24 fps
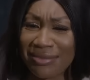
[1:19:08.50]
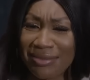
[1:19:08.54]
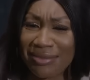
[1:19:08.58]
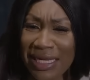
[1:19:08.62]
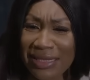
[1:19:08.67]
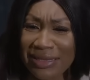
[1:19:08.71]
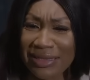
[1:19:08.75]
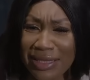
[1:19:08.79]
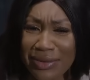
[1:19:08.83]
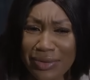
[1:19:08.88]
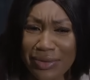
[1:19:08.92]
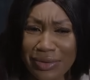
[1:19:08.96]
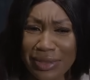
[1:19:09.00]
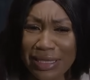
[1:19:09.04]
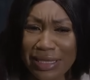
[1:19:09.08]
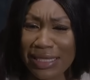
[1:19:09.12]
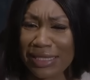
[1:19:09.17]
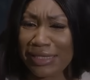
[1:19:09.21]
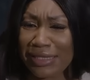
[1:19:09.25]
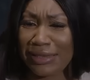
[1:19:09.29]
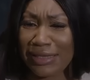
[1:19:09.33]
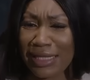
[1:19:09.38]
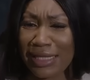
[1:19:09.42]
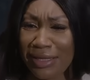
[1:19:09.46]
him, let alone
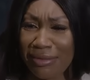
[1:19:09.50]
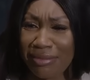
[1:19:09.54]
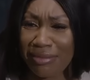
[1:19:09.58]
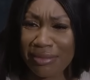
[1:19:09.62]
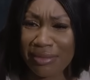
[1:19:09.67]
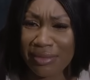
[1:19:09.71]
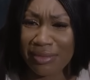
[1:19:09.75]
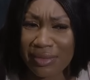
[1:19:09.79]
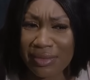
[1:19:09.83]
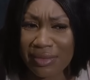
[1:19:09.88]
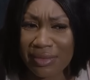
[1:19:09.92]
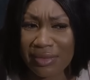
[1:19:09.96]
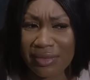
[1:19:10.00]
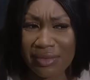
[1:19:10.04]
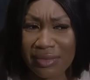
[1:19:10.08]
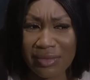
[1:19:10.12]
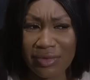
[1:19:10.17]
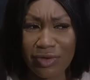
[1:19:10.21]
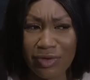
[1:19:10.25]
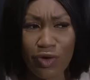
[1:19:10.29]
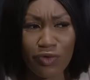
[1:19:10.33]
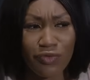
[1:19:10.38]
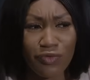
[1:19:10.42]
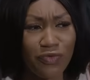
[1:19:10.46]
kiss him.
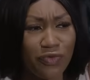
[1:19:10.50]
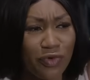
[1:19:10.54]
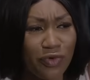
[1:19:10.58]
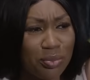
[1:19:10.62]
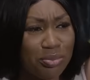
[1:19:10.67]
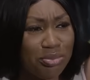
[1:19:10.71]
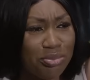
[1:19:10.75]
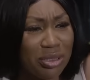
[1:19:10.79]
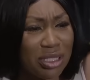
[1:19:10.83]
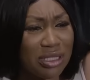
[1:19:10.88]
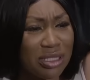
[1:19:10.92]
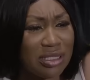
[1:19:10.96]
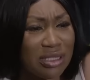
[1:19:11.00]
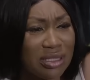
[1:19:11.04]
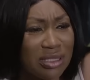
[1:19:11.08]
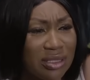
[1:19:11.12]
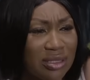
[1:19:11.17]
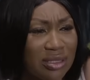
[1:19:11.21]
God forbid.